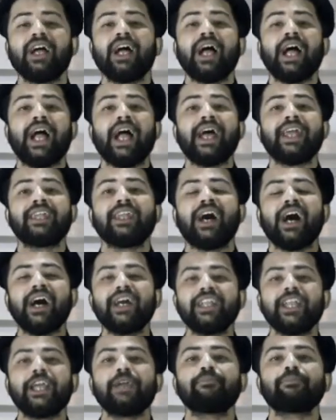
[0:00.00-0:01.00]
and
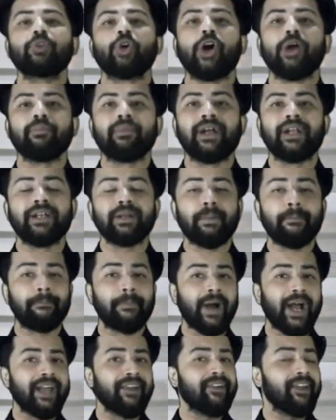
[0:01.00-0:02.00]
unemployment
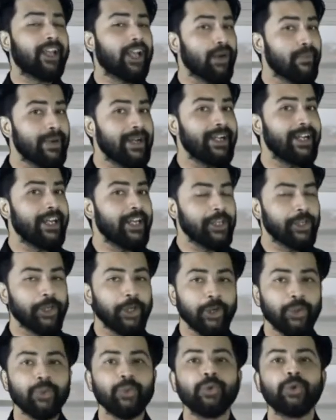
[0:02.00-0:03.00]
by recommending
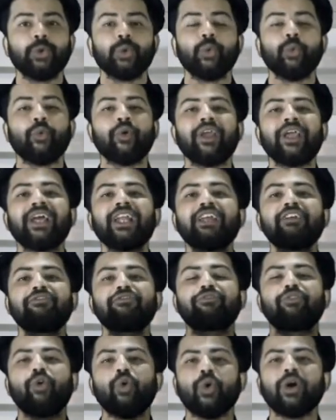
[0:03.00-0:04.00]
you to really
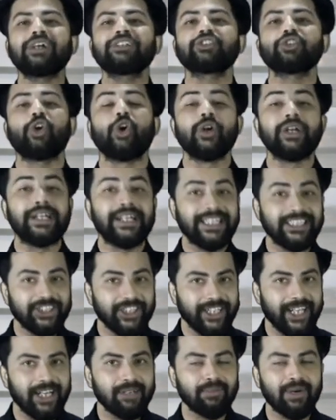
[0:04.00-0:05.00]
focus on
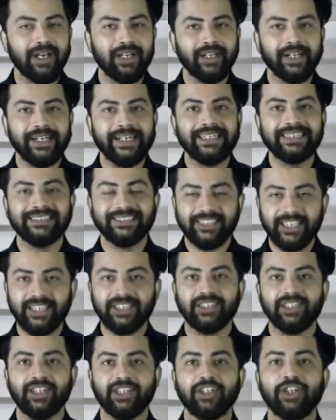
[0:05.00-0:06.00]
digital marketing
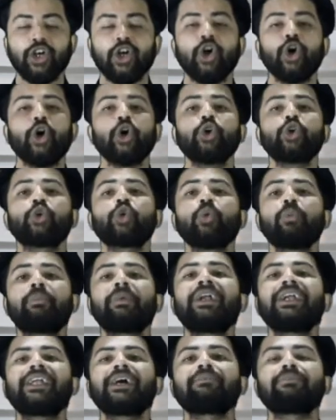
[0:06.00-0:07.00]
sector to
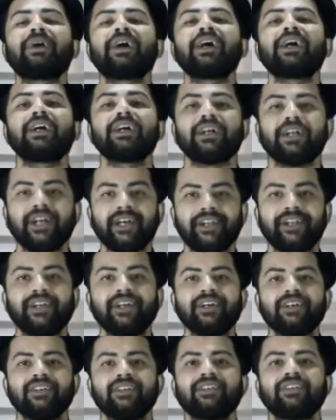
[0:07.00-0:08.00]
build up a
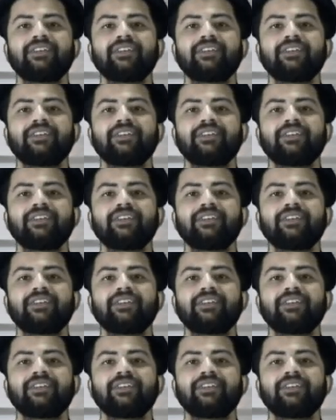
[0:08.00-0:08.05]
career.